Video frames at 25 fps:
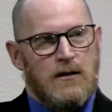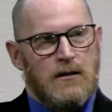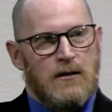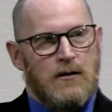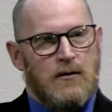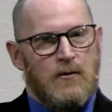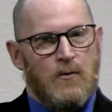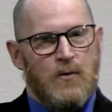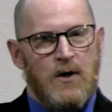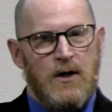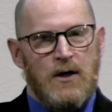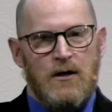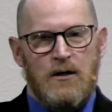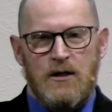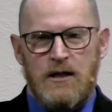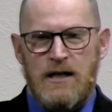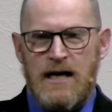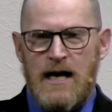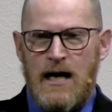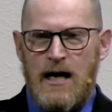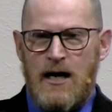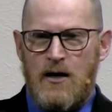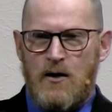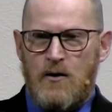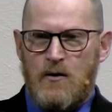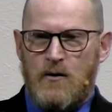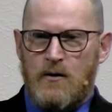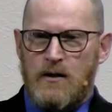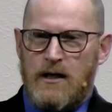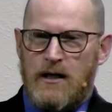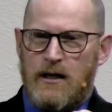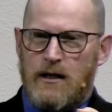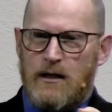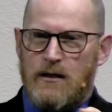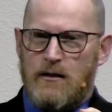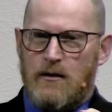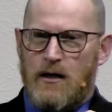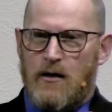we are now
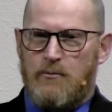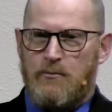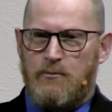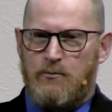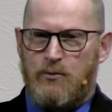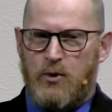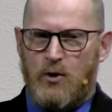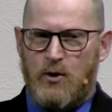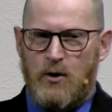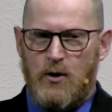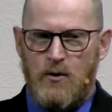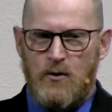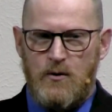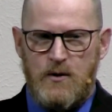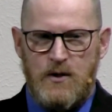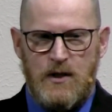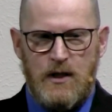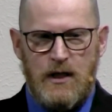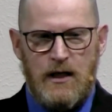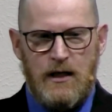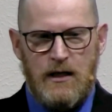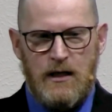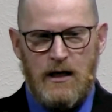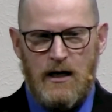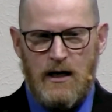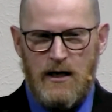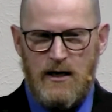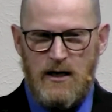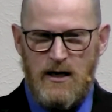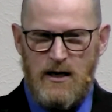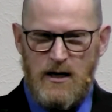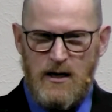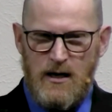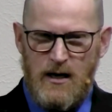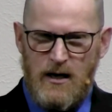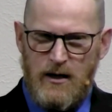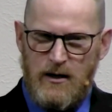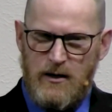approaching
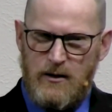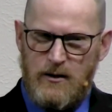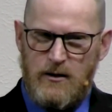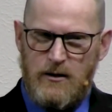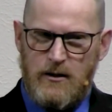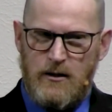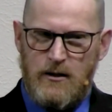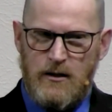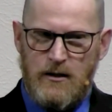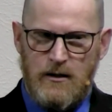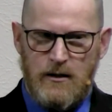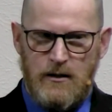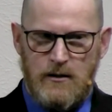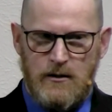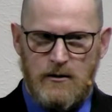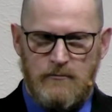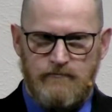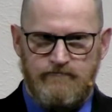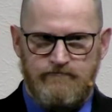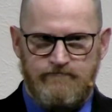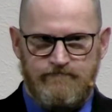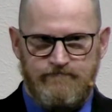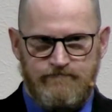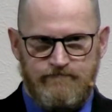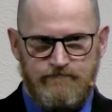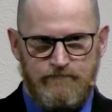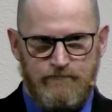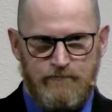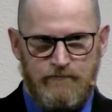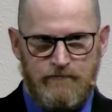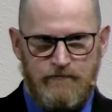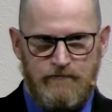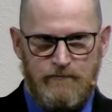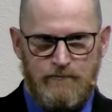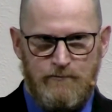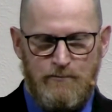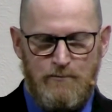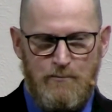another
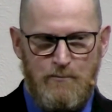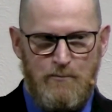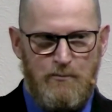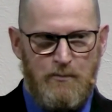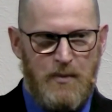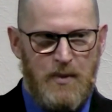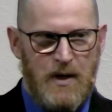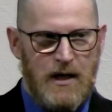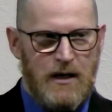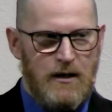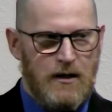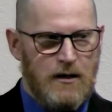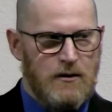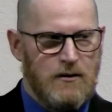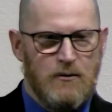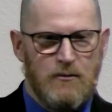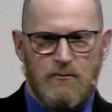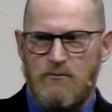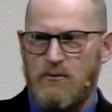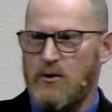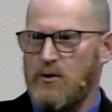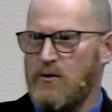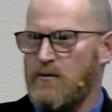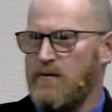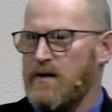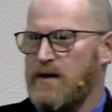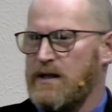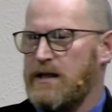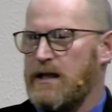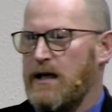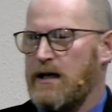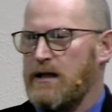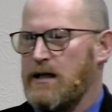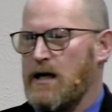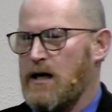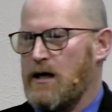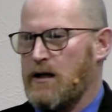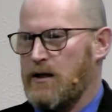pinnacle move in
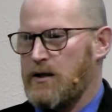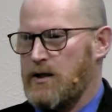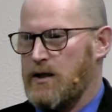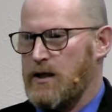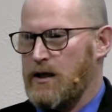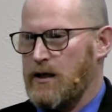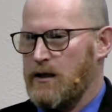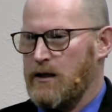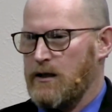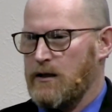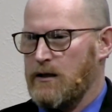technology.